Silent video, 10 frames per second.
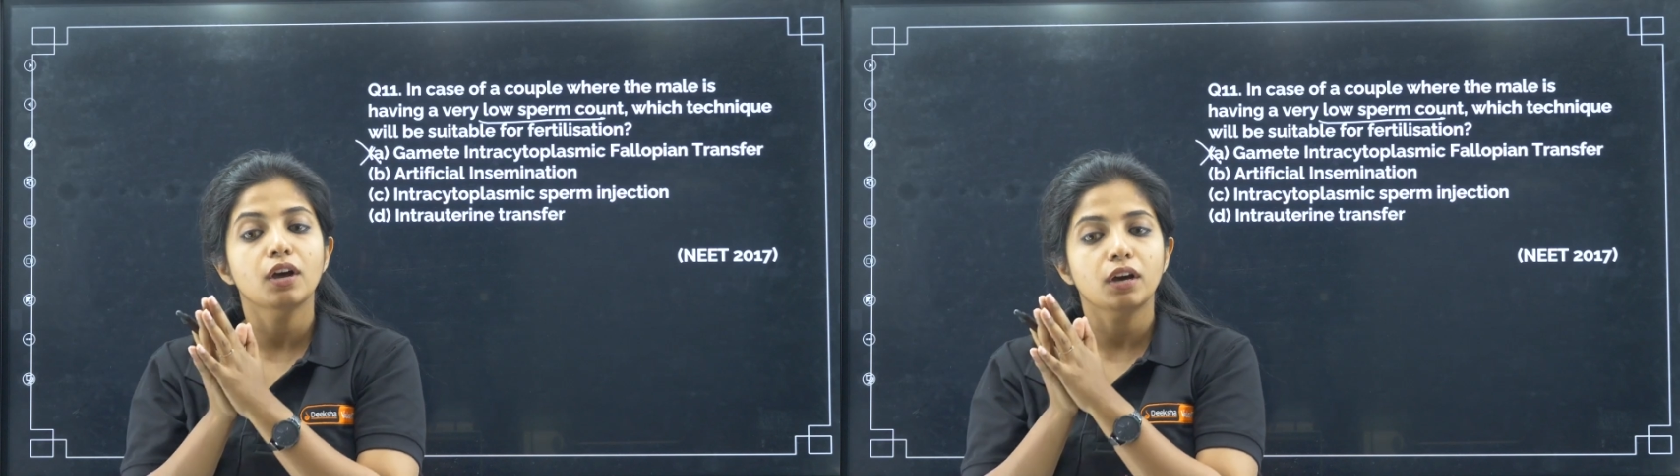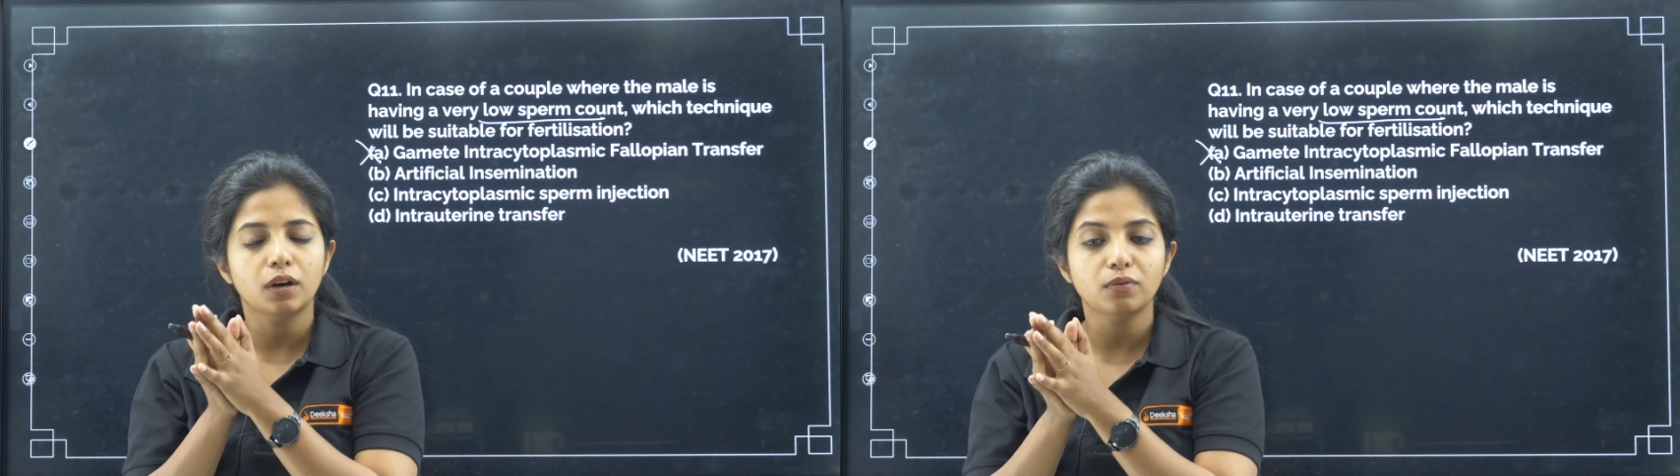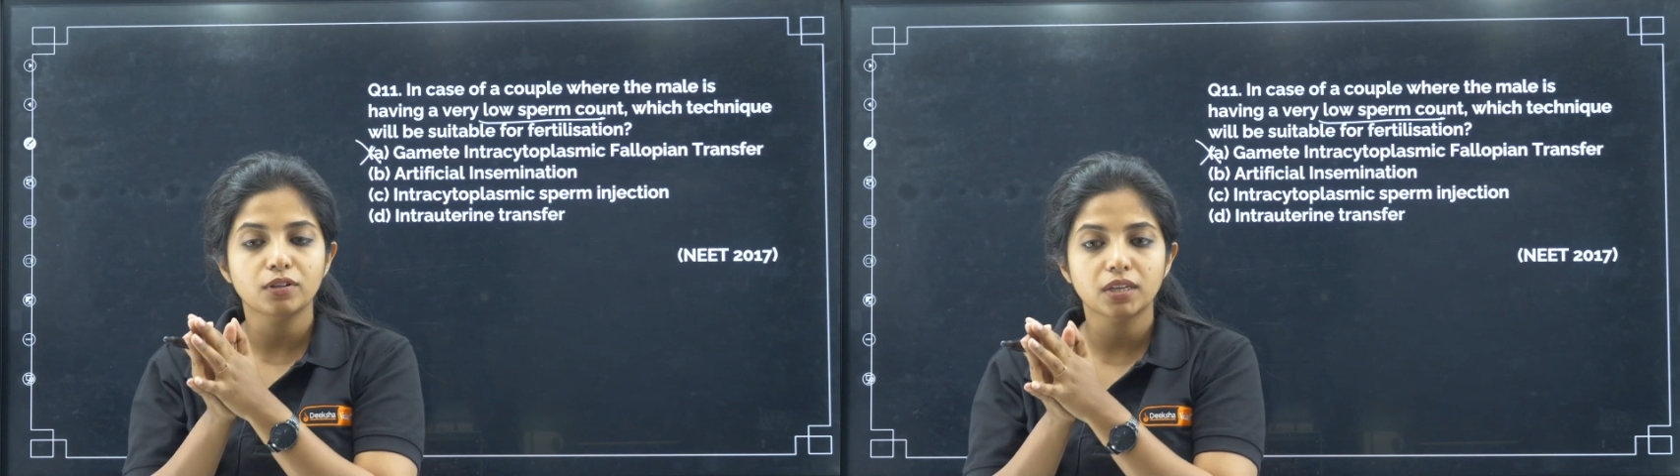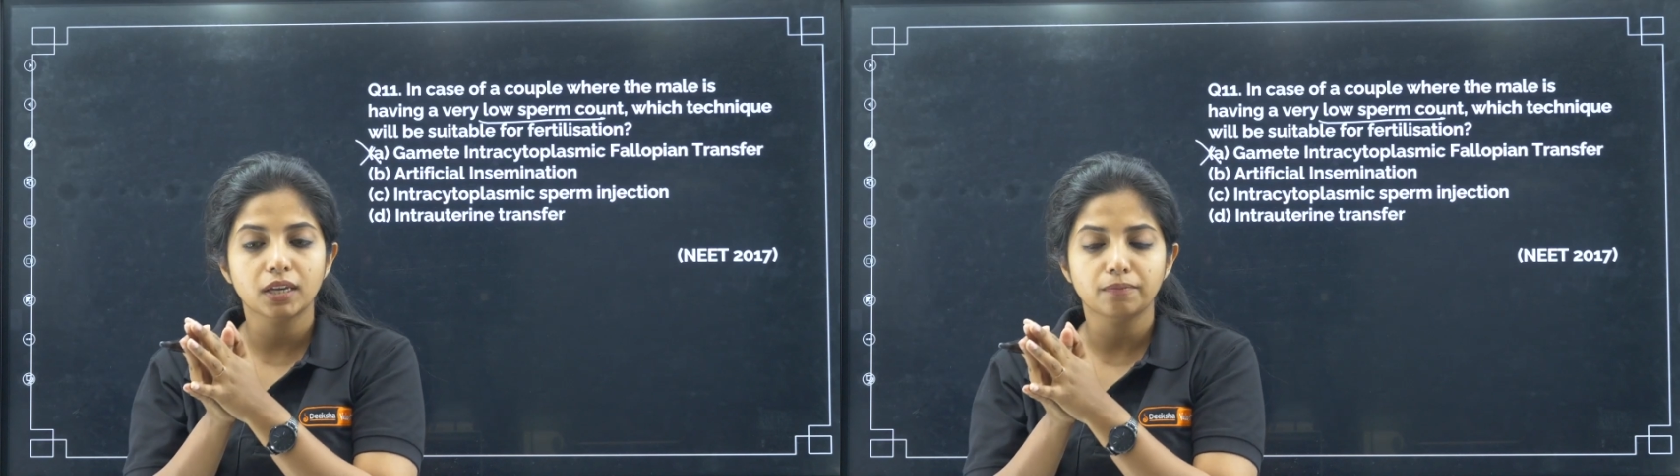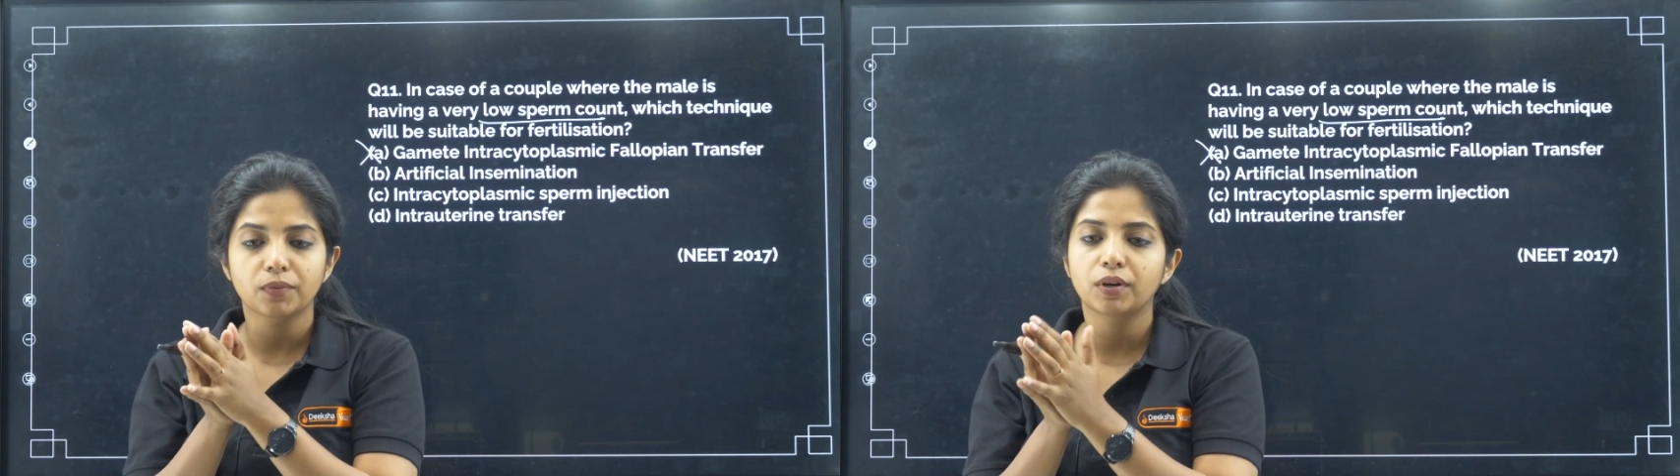
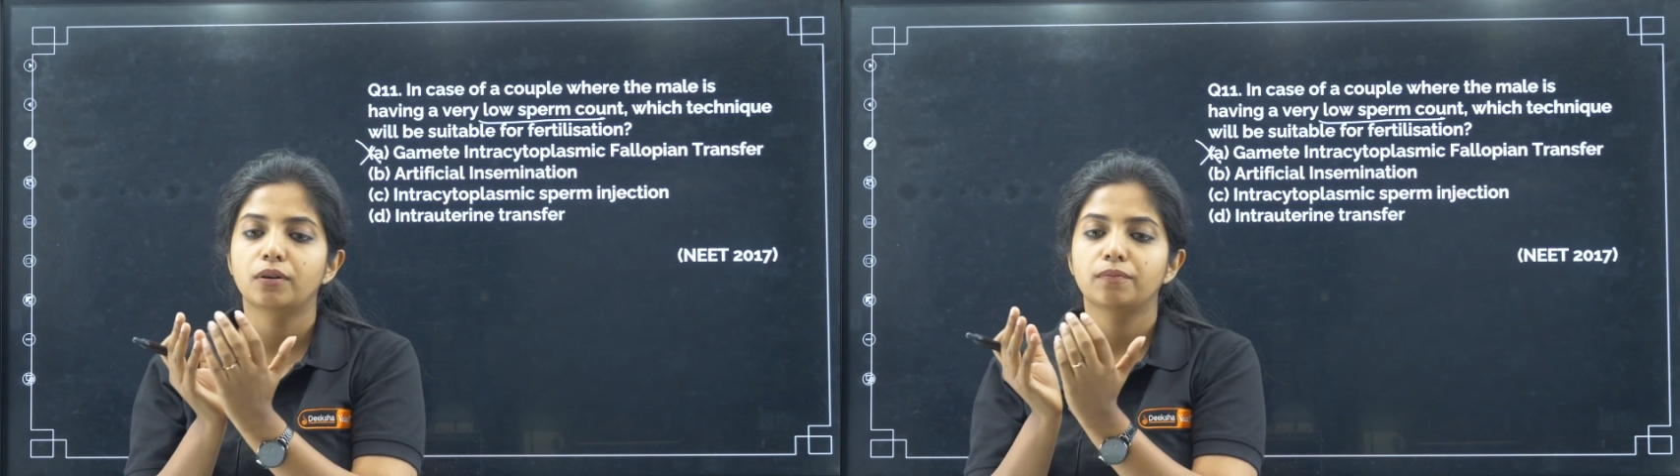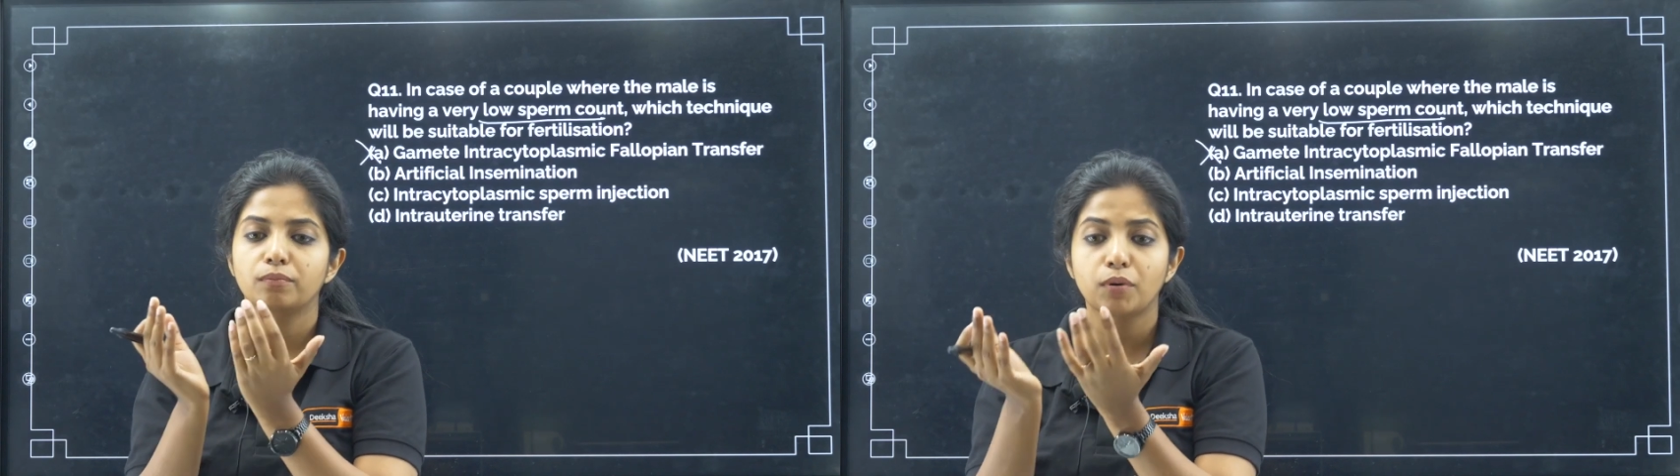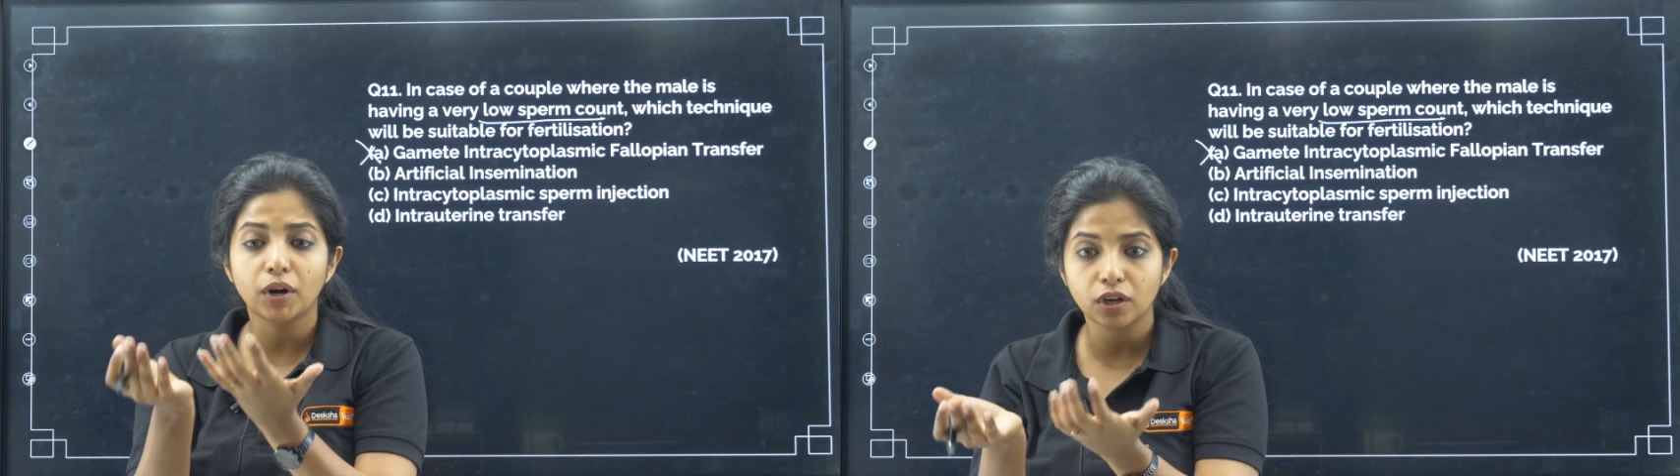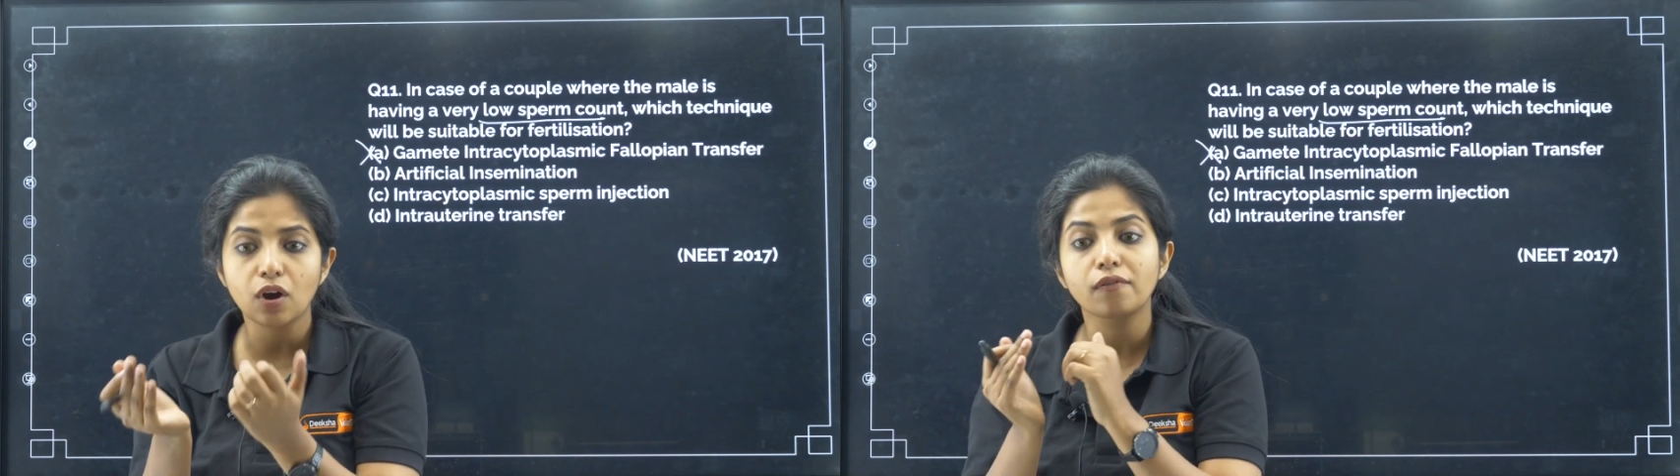body